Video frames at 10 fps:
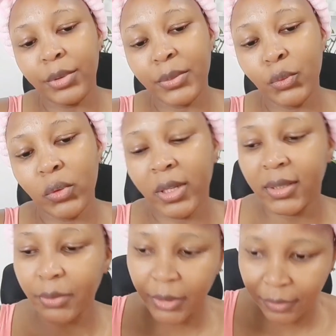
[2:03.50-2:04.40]

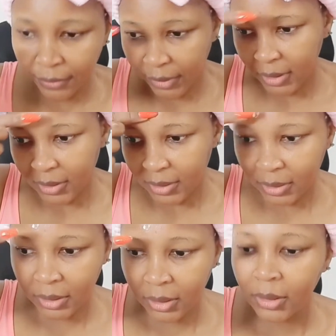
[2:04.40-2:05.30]
smoothens my face,
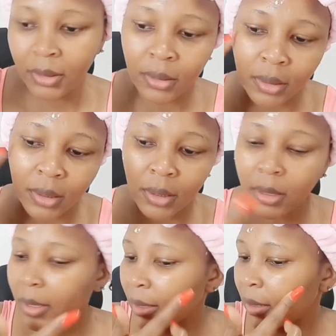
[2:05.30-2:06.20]

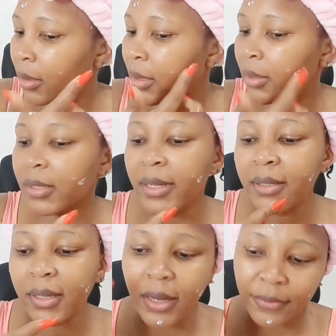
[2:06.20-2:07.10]
and
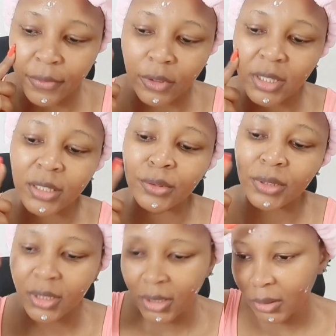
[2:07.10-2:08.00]
I've only
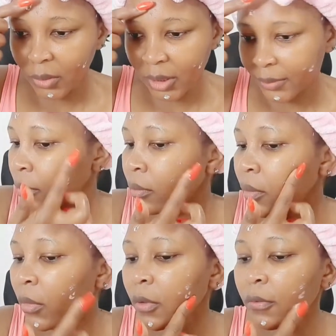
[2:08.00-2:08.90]
used this one
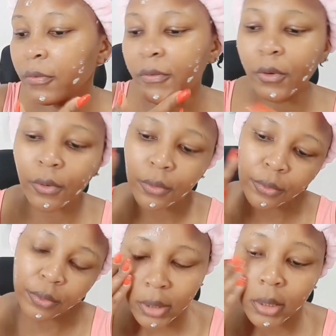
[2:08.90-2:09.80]

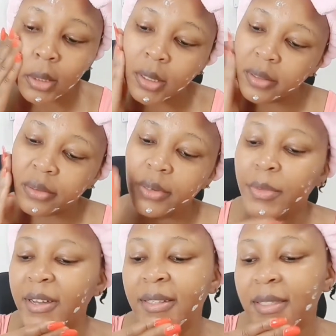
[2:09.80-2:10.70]
for 3
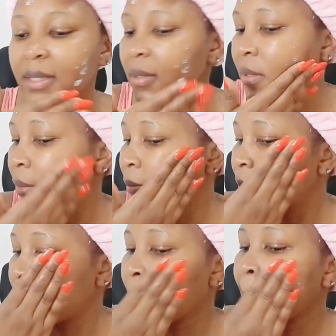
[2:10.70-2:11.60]
months,
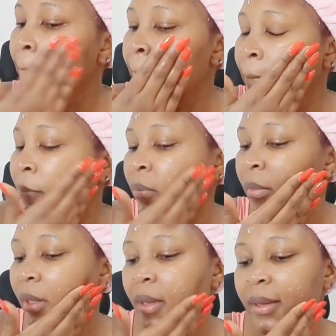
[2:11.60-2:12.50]

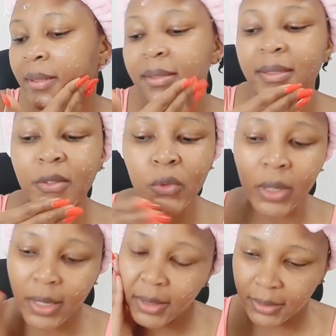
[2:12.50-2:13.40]
and it's so
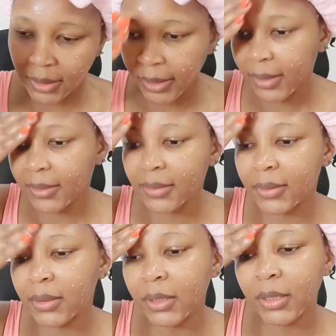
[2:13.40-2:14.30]
nice. I can
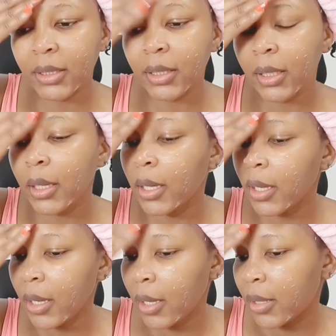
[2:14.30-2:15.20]
see
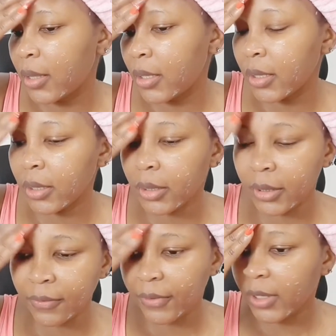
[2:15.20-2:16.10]
the
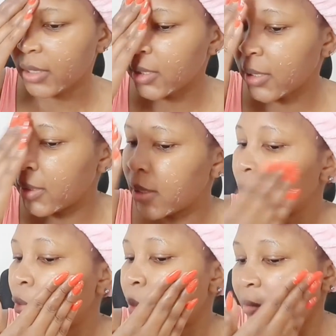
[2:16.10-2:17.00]
effect it has done
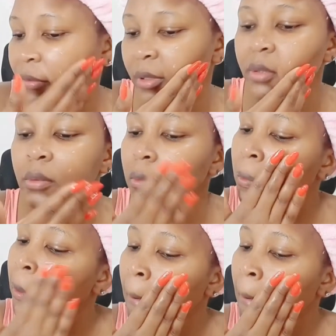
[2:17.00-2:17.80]
on my face, so